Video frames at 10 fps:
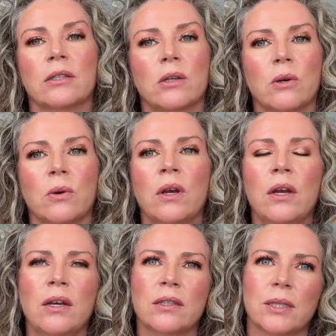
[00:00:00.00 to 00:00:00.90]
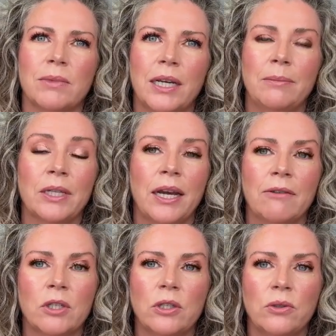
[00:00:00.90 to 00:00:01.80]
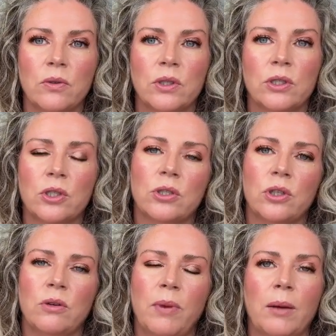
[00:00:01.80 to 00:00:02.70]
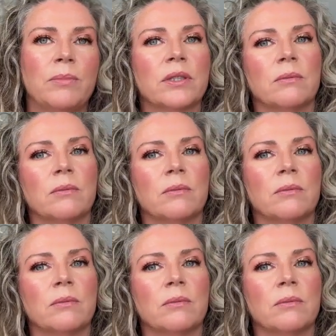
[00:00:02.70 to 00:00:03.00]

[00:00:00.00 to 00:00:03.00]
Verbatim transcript: So sometimes I have to use two pumps,